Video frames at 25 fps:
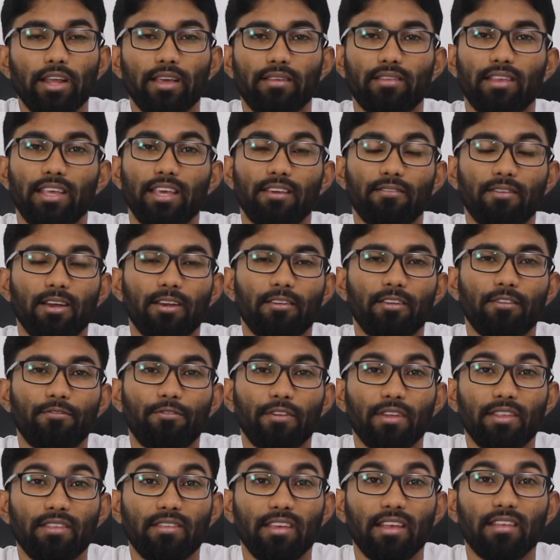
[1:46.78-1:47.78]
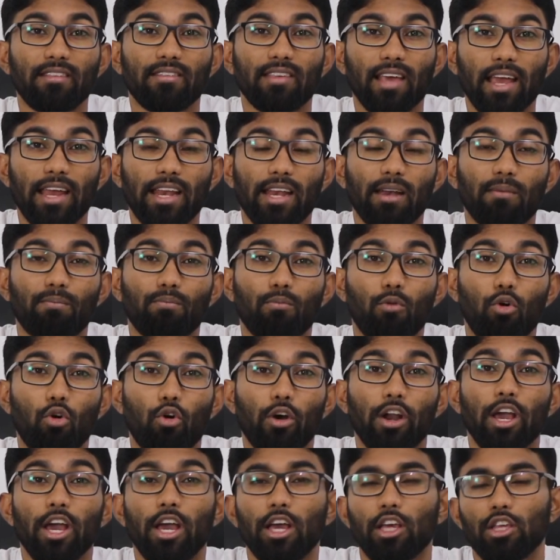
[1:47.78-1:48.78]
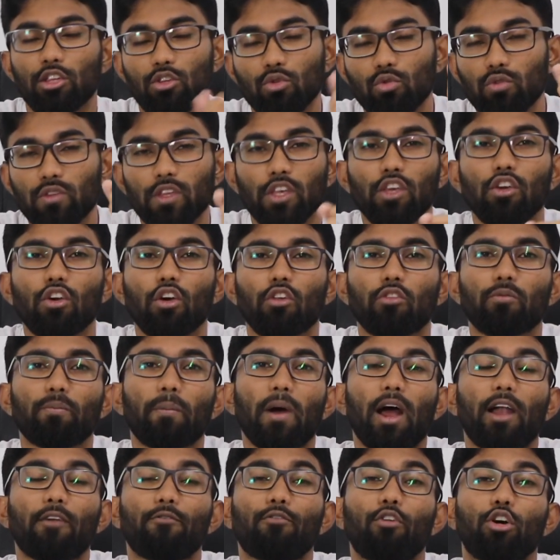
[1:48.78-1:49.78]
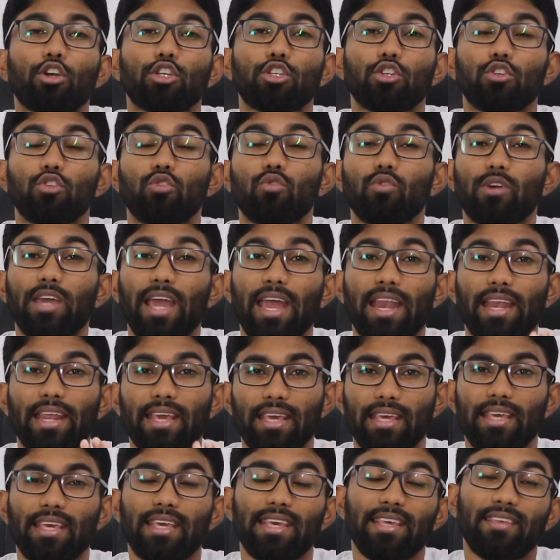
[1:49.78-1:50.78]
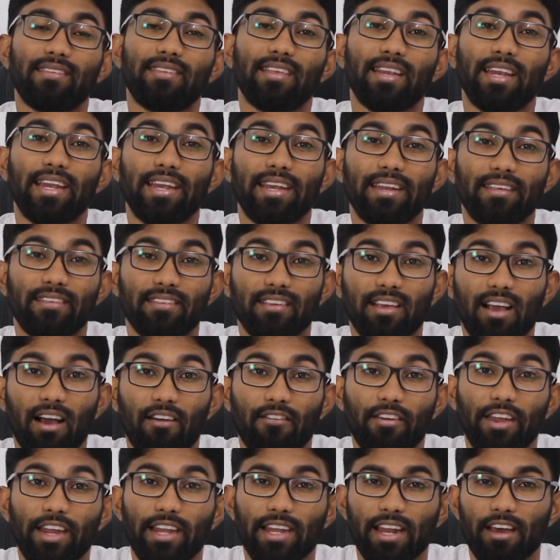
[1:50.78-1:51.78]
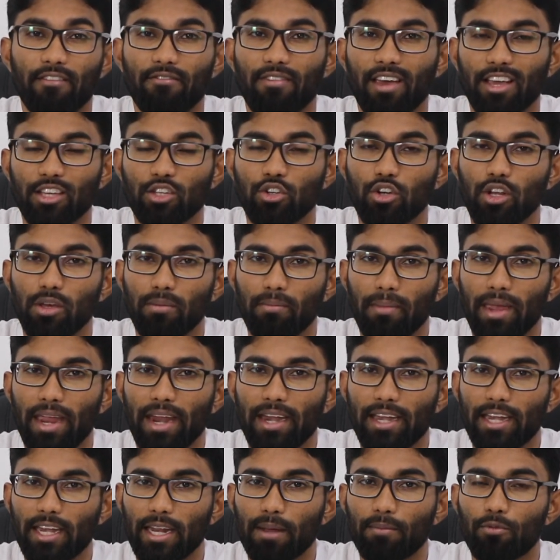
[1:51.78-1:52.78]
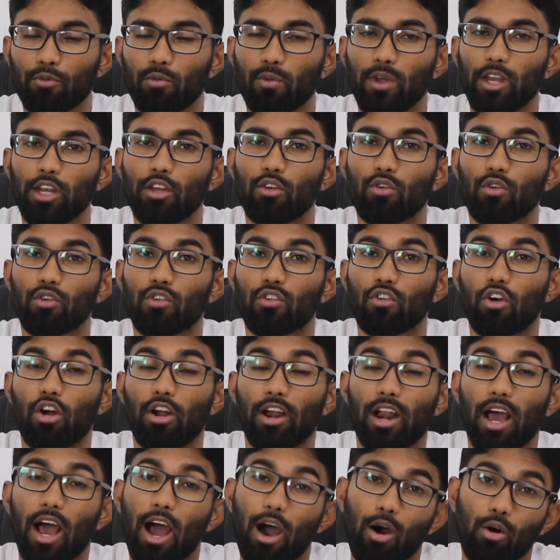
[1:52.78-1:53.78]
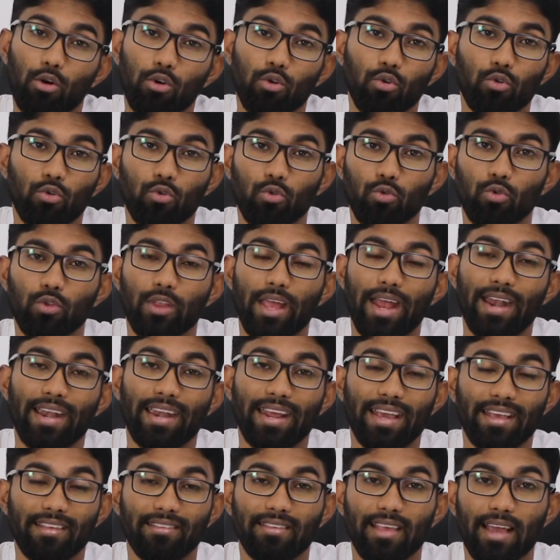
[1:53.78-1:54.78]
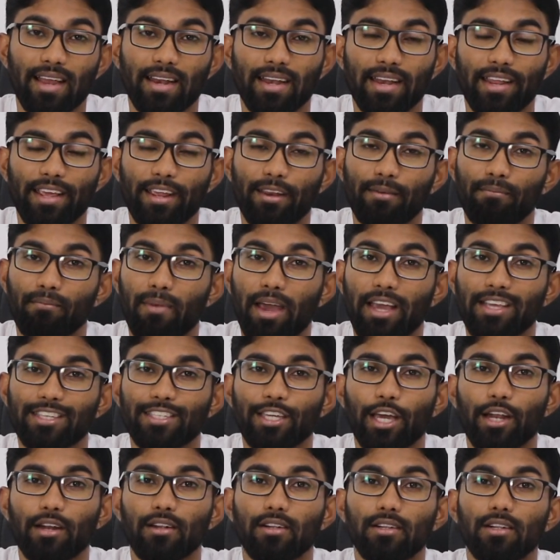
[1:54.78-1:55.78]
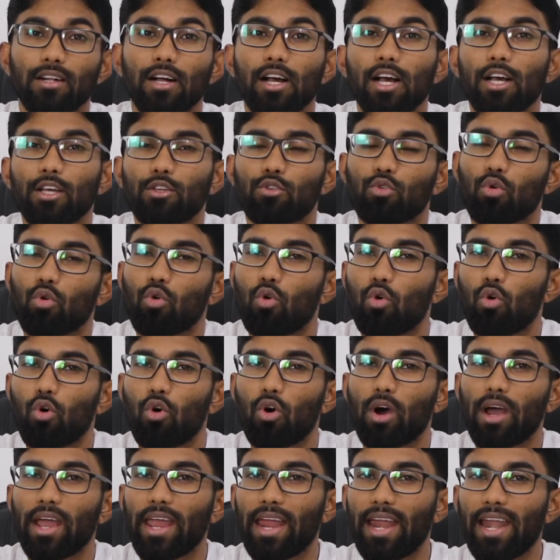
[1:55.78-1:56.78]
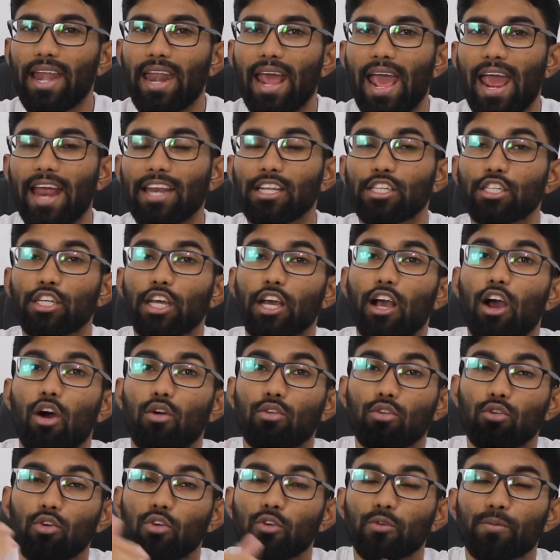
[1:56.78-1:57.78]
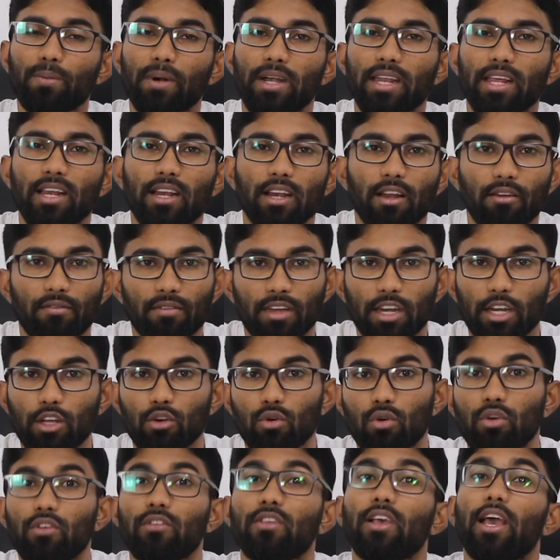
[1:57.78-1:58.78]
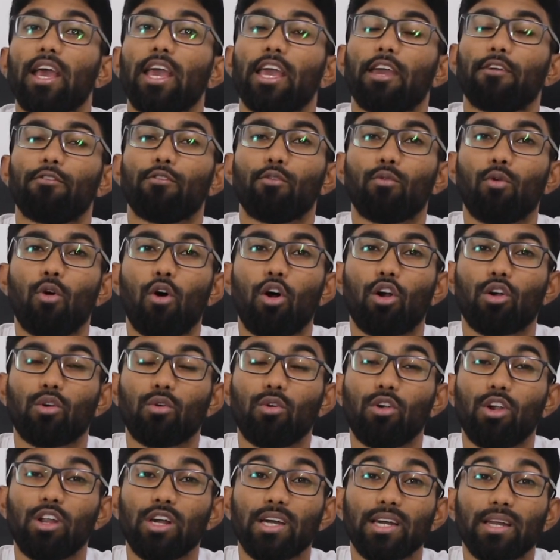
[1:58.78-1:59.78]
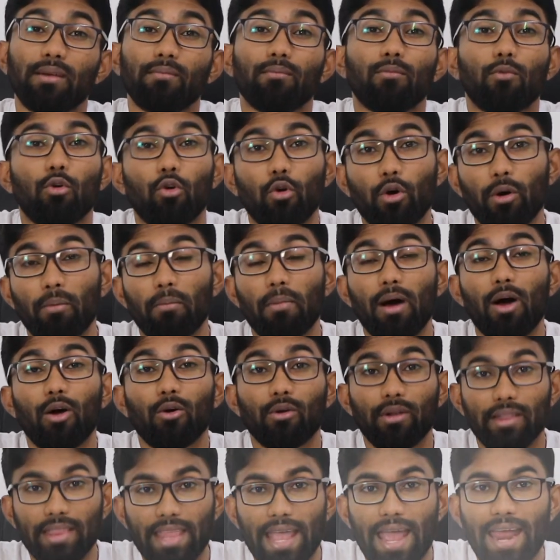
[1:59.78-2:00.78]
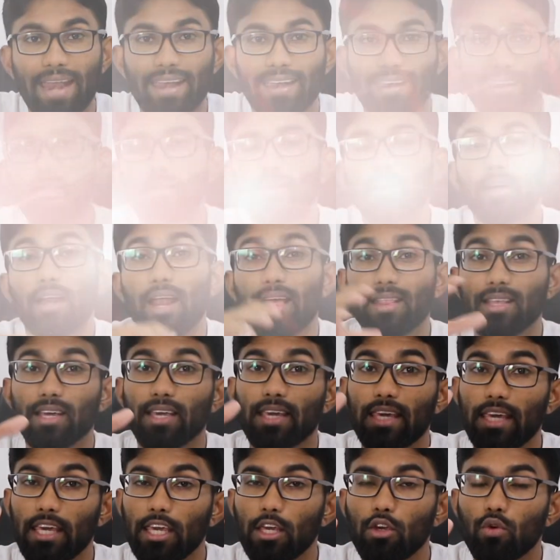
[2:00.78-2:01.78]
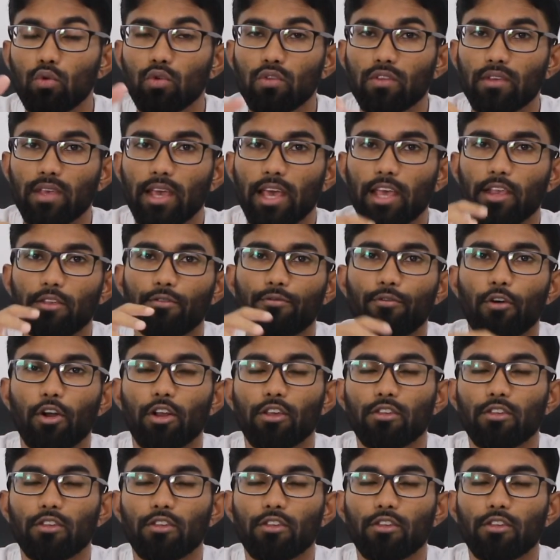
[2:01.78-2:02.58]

is, even if it's in silent mode, using your smartwatch you can easily discover it. I've actually made tips videos on how to do that exactly in my channel, so go ahead and check out those particular videos if you want to learn more about that. Another key use case for a